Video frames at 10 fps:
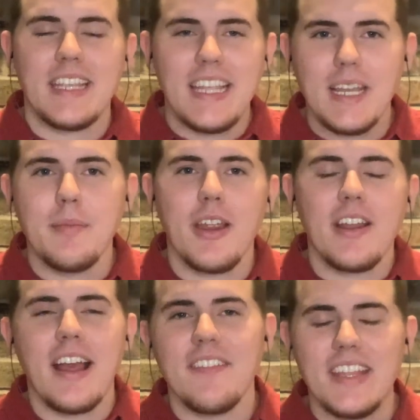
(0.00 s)
getting married,
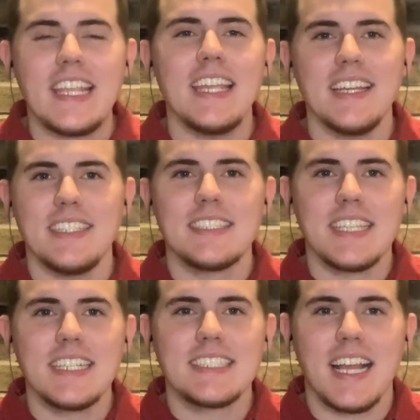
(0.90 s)
having kids,
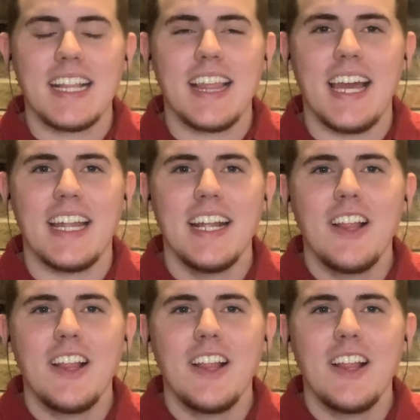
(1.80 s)
things like that.